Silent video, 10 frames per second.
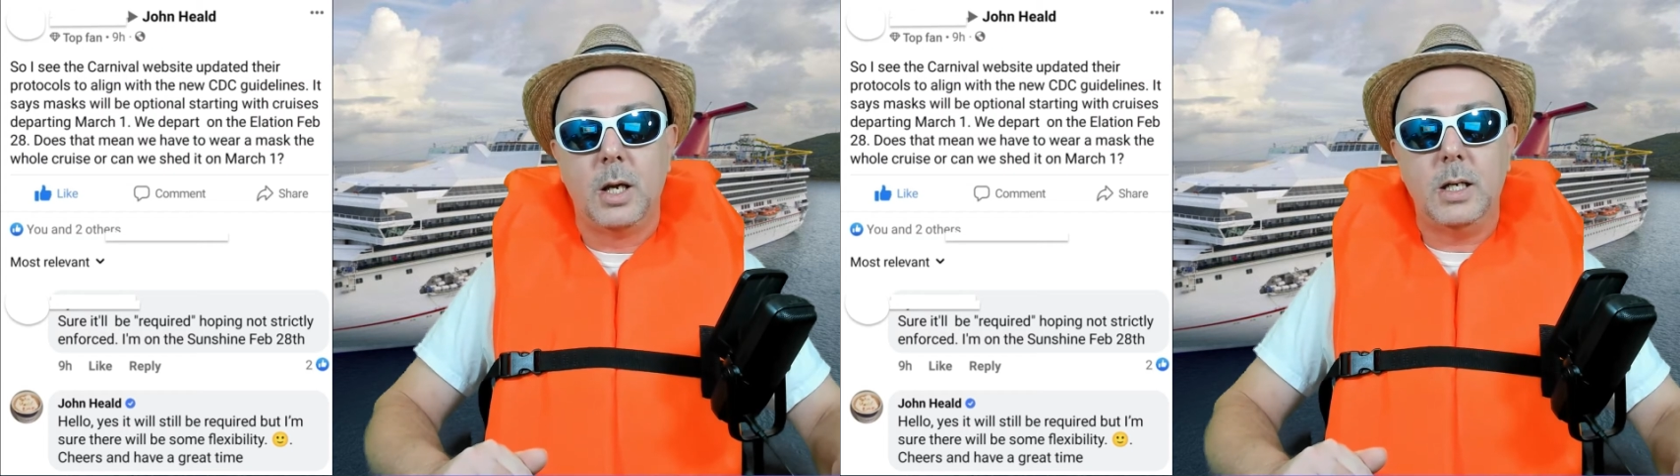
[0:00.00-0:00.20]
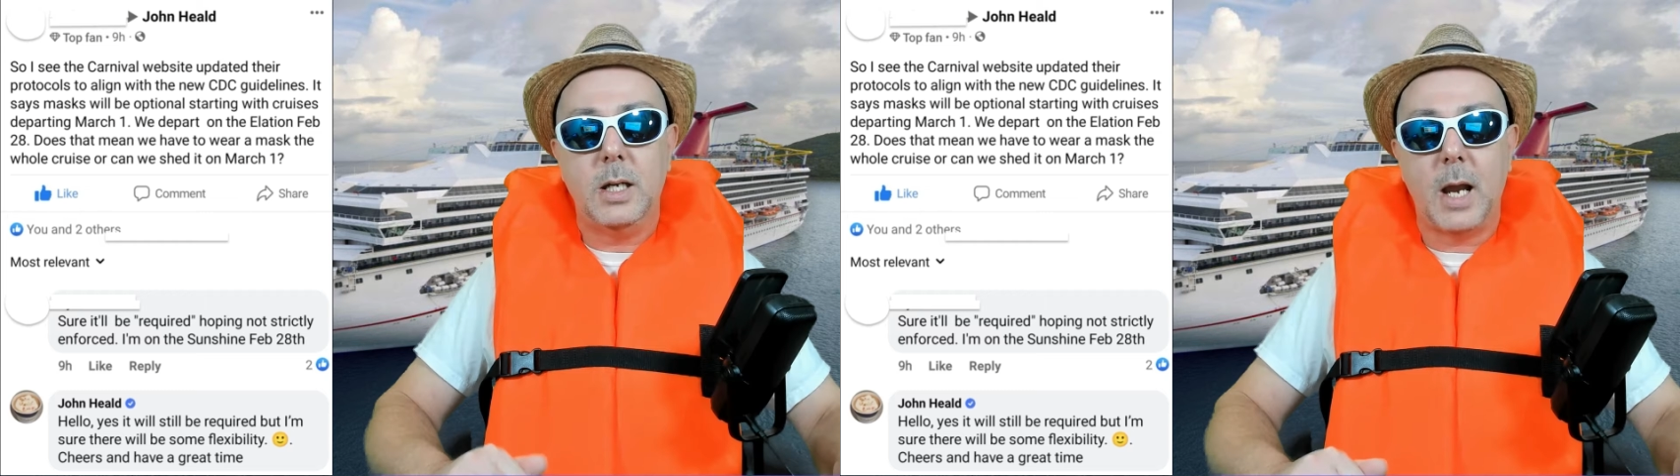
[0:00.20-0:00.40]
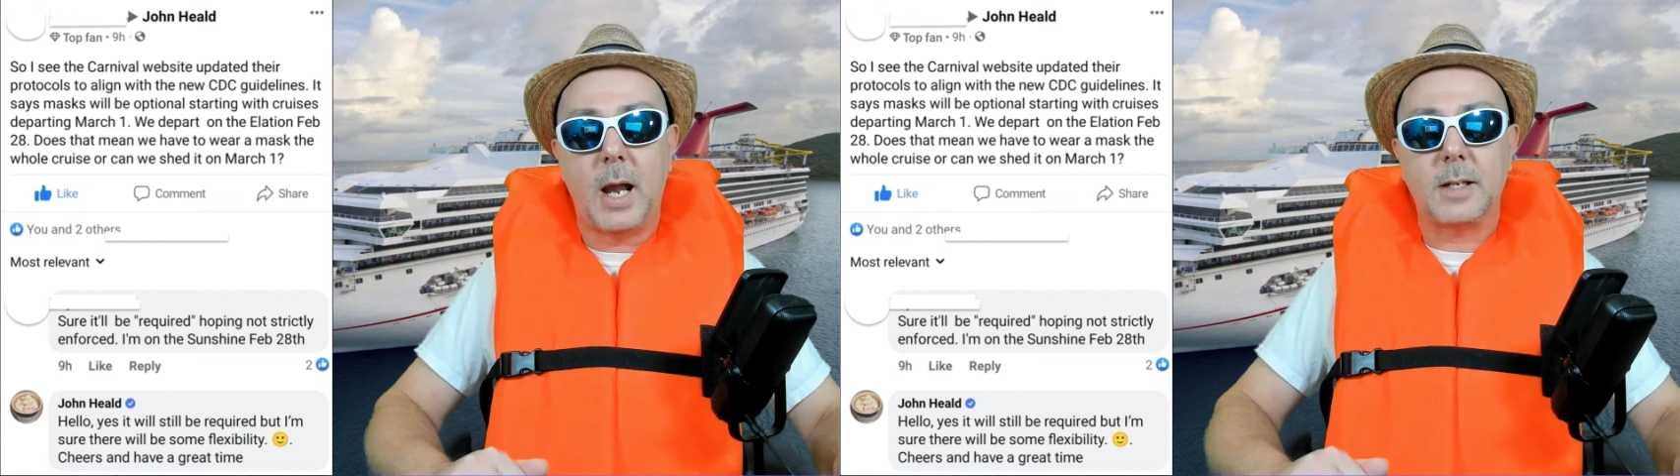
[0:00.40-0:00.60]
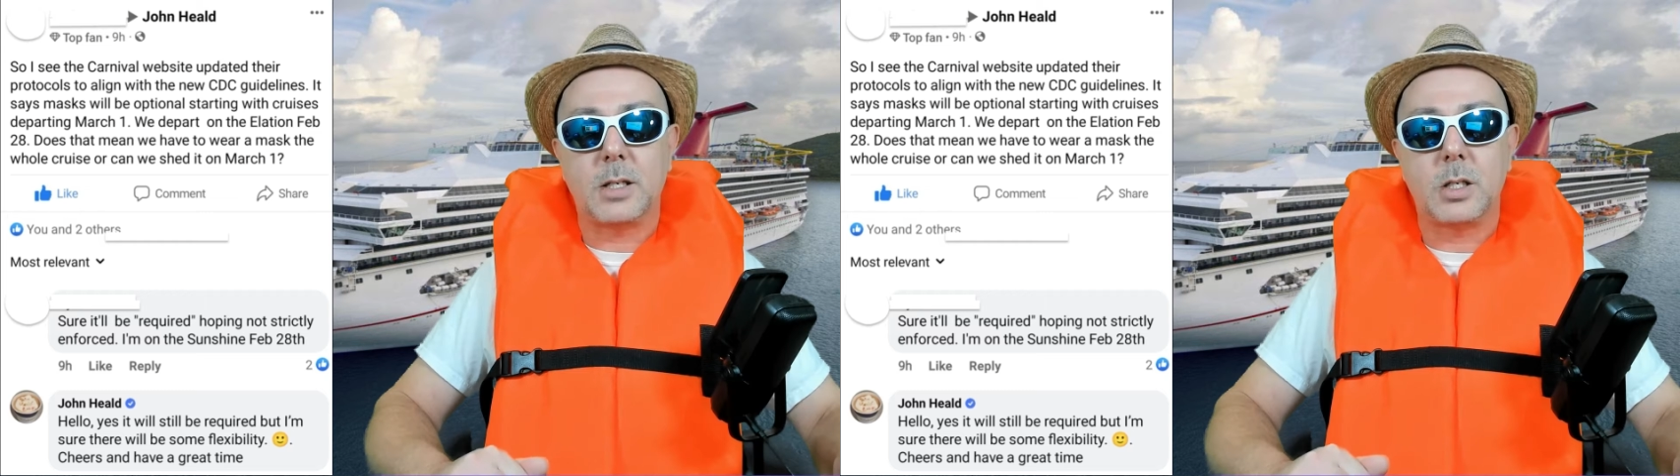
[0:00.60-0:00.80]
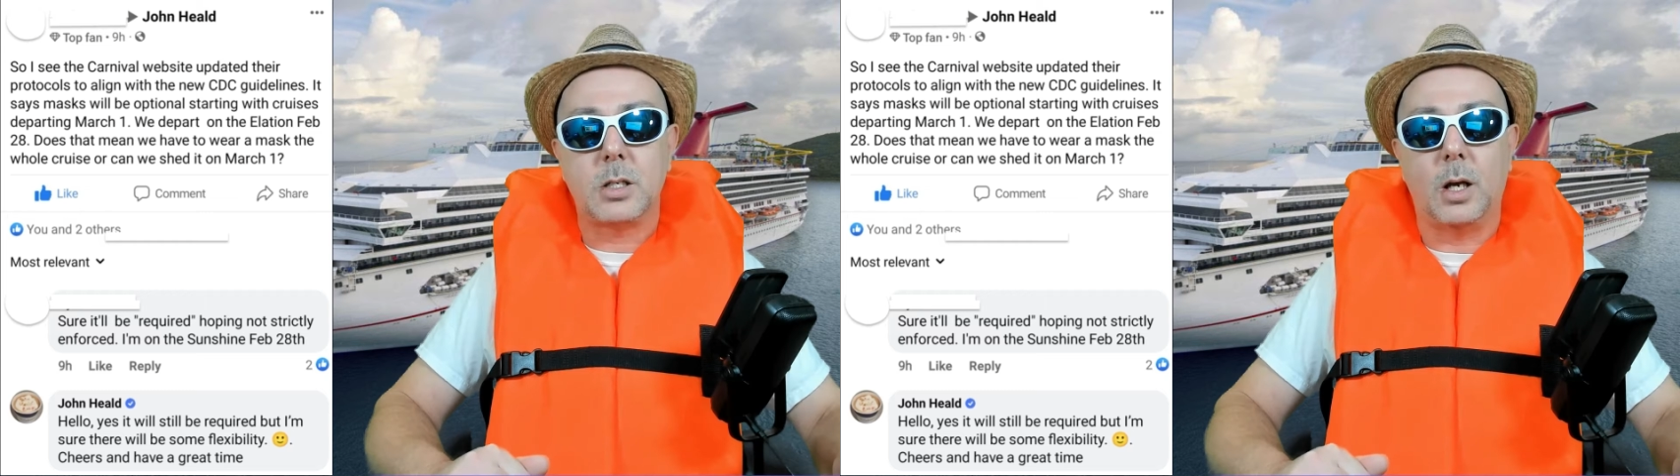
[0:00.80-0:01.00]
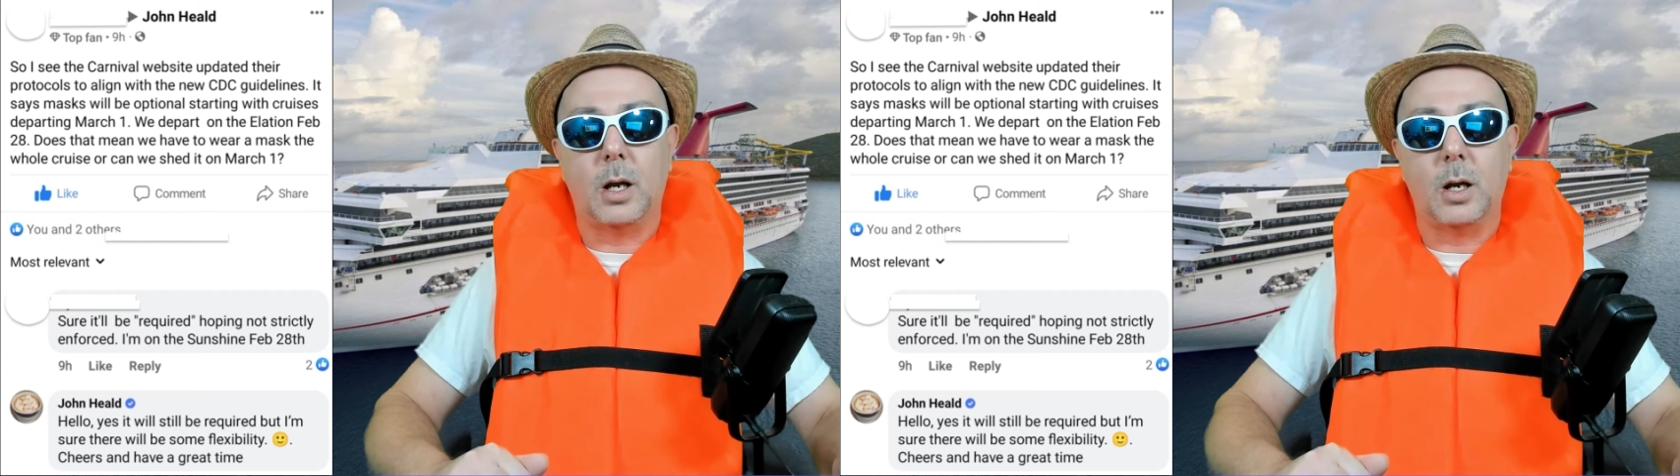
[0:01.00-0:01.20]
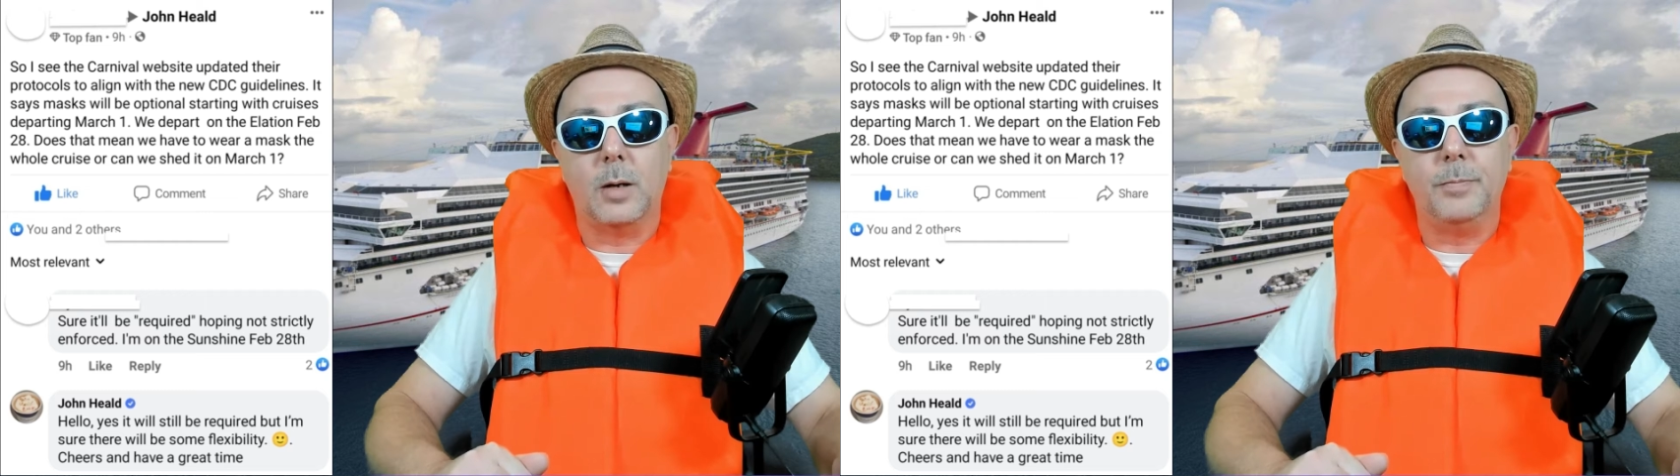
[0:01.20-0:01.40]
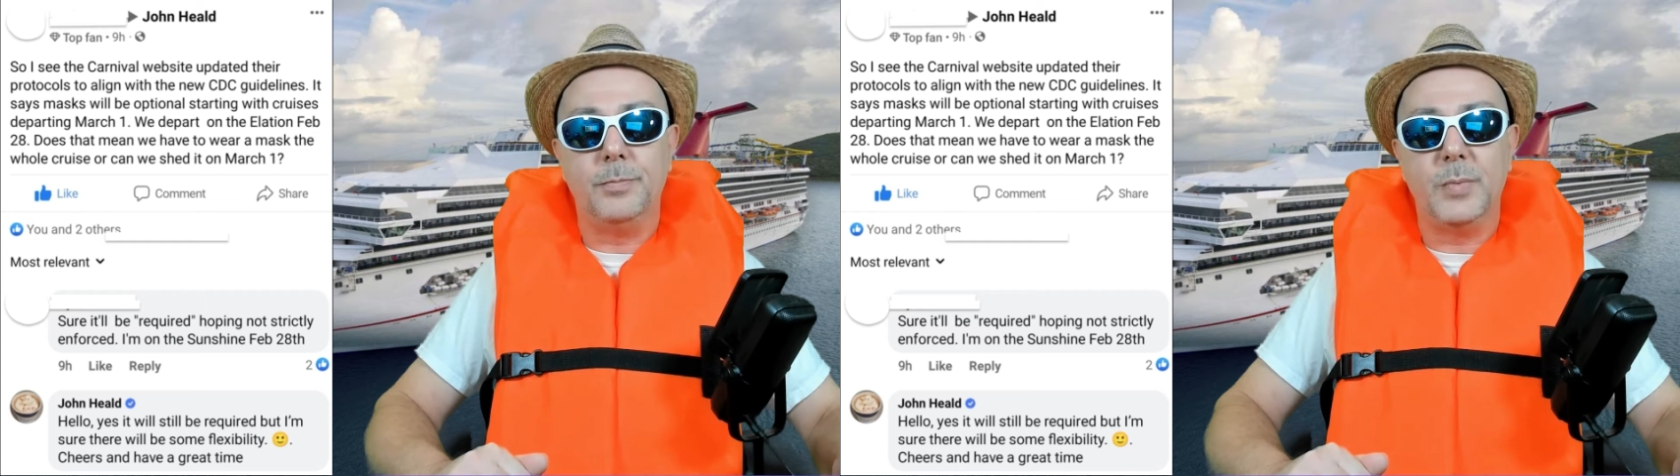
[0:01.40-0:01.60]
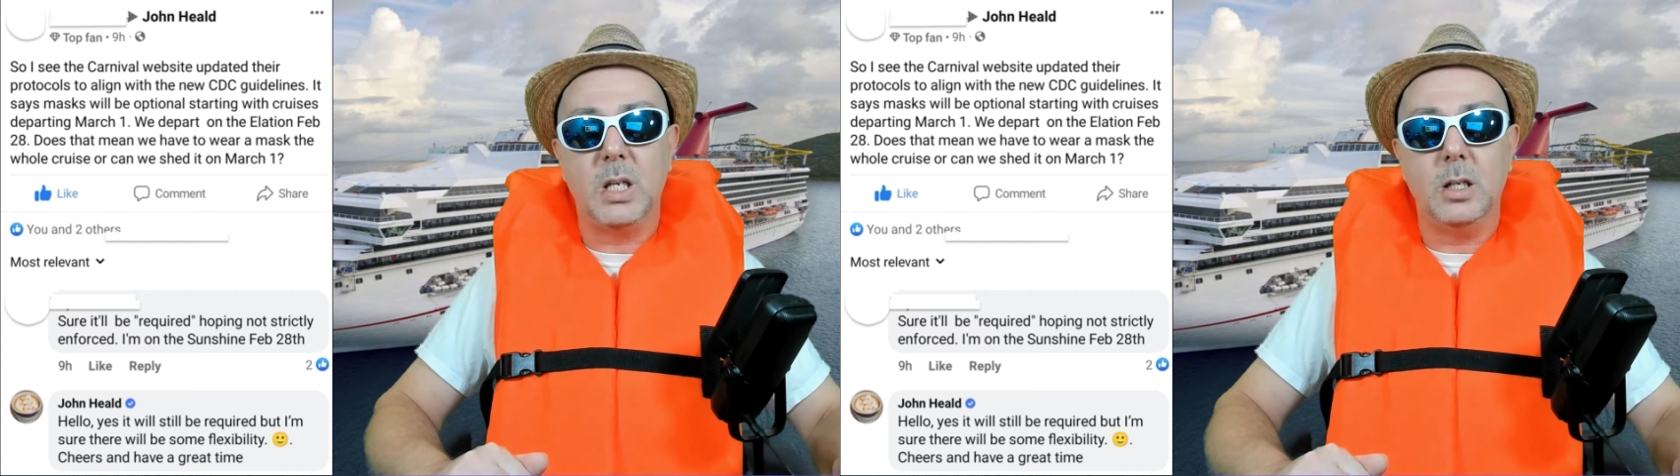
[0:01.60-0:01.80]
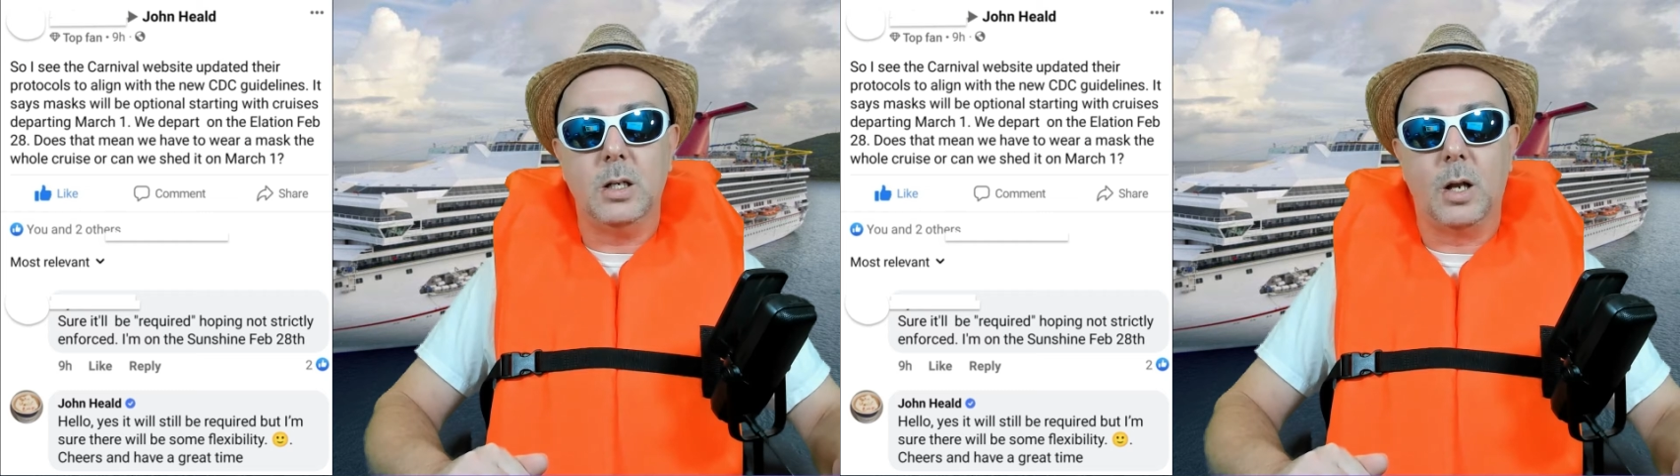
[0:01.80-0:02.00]
yes,
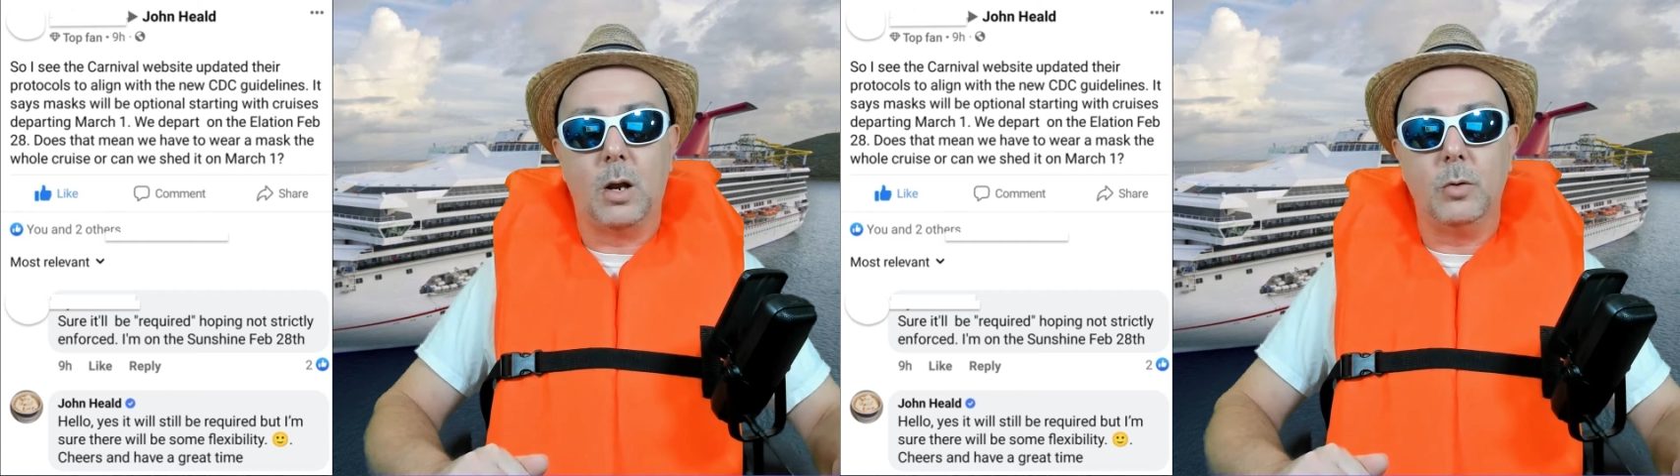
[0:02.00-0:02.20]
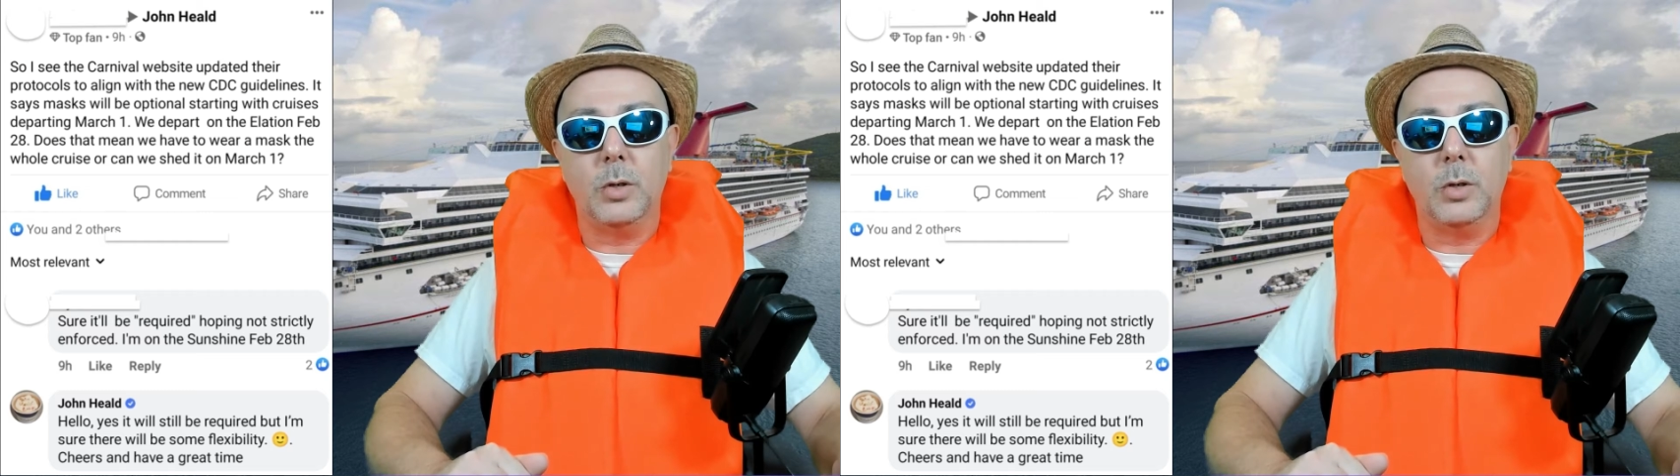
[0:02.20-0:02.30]
you know,